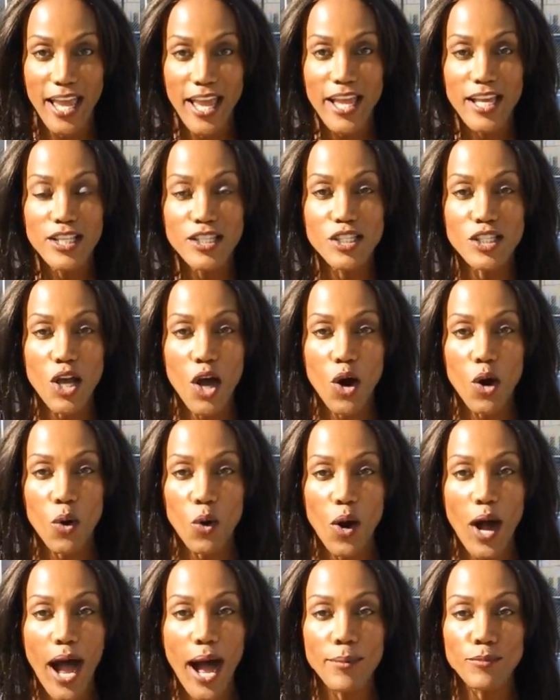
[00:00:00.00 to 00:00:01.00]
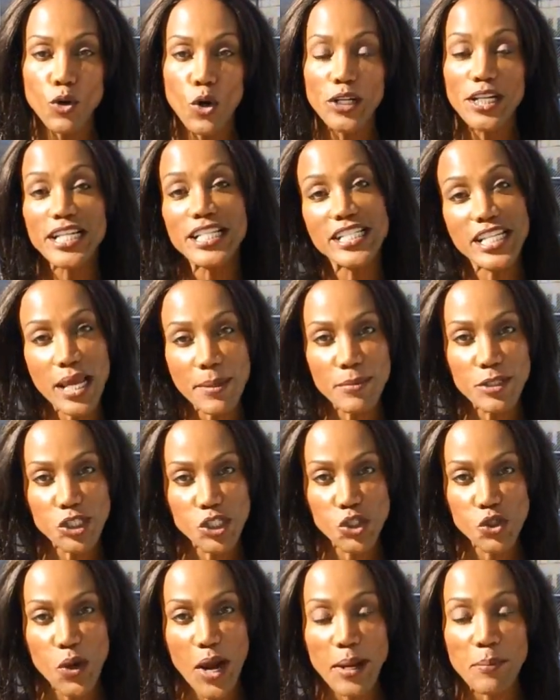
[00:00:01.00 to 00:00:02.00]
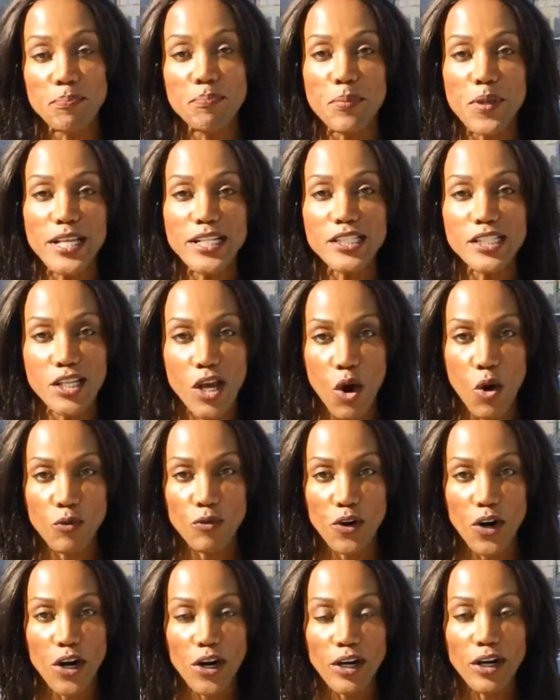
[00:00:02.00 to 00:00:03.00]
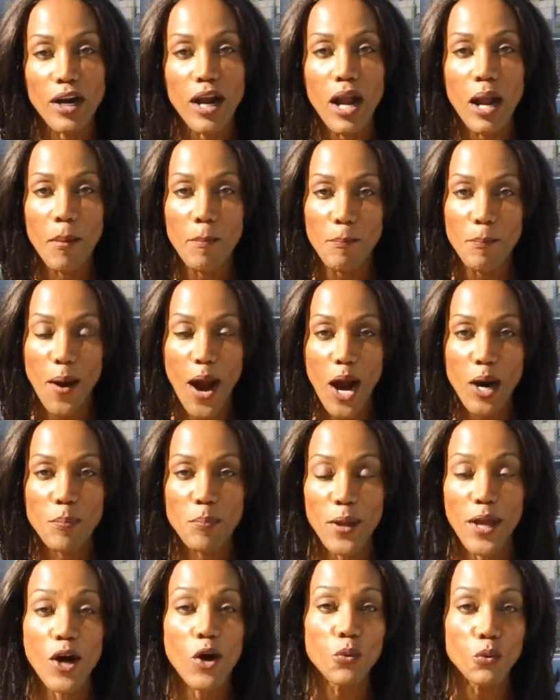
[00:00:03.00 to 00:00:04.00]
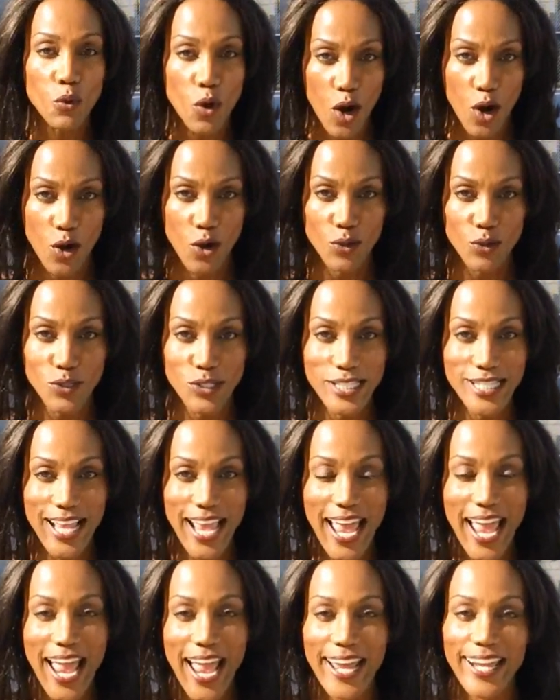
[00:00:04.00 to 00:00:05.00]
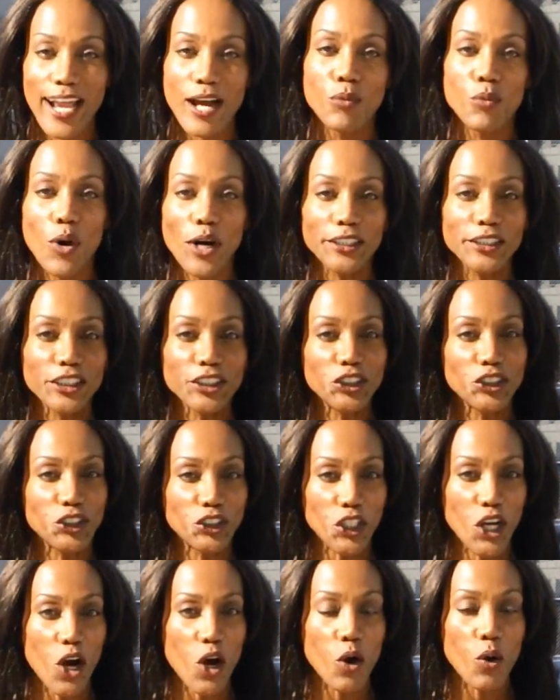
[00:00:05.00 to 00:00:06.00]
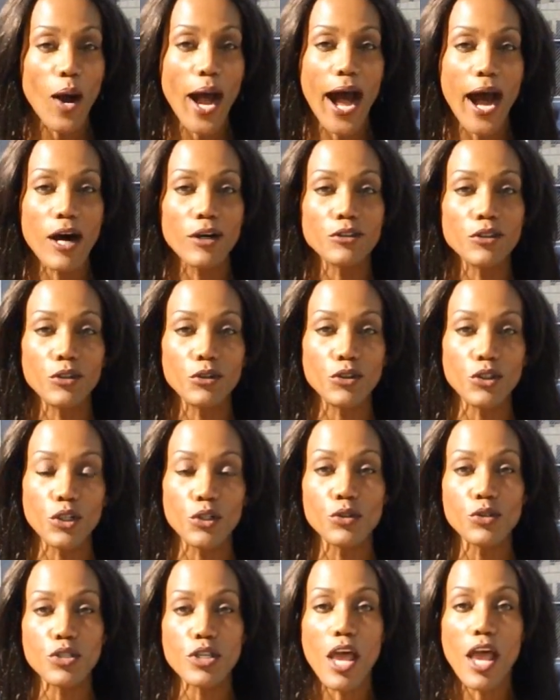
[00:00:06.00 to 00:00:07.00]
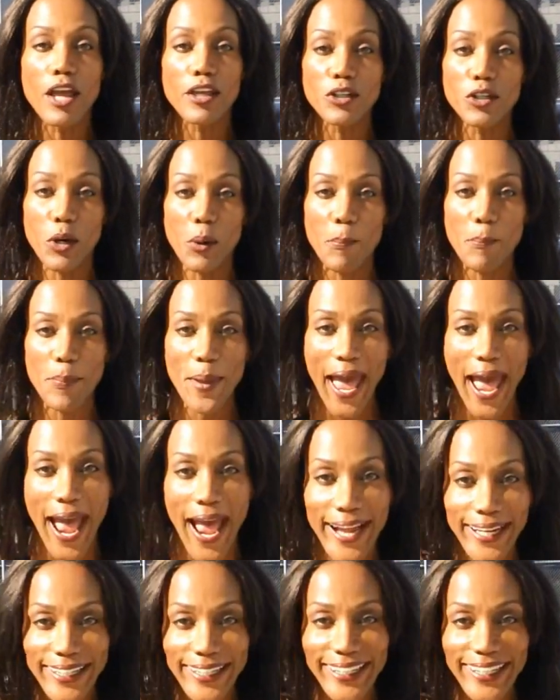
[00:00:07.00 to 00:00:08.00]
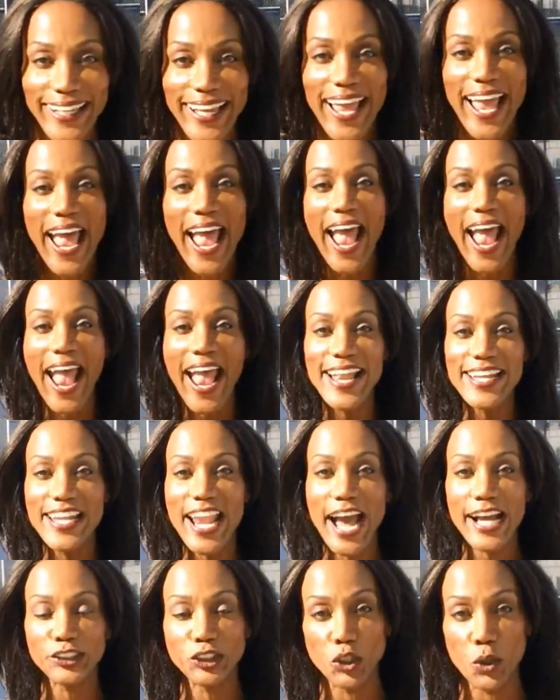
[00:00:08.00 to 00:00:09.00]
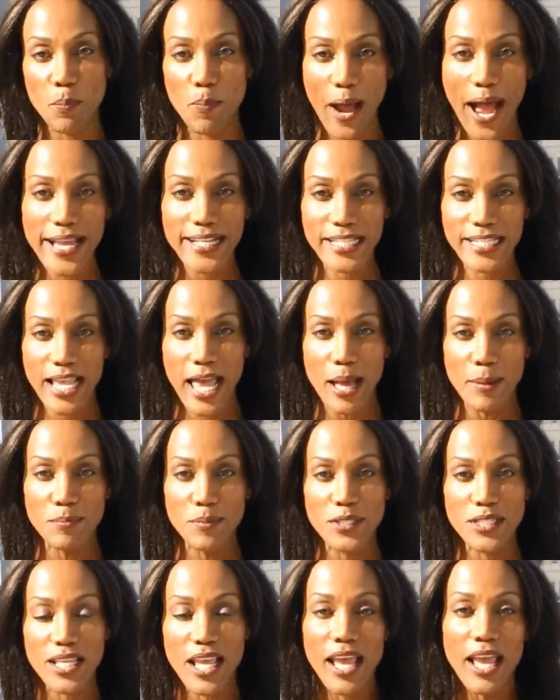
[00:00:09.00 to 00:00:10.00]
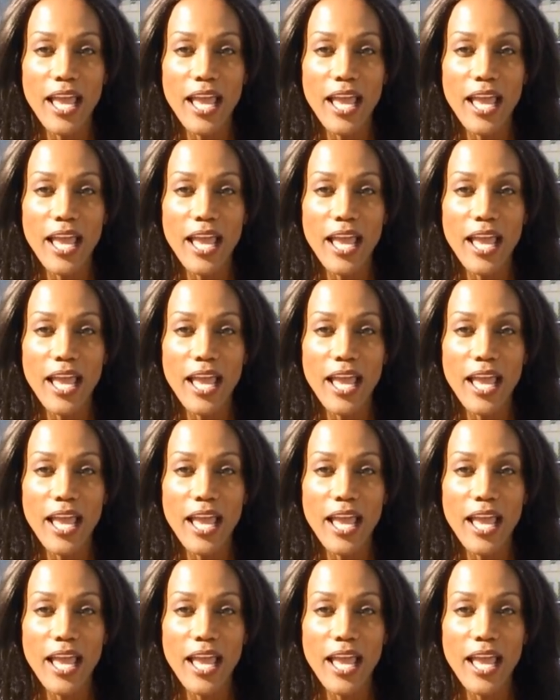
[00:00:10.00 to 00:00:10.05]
So I'm going to demonstrate bent over barbell rows, and I want to show how you use your back and not your biceps.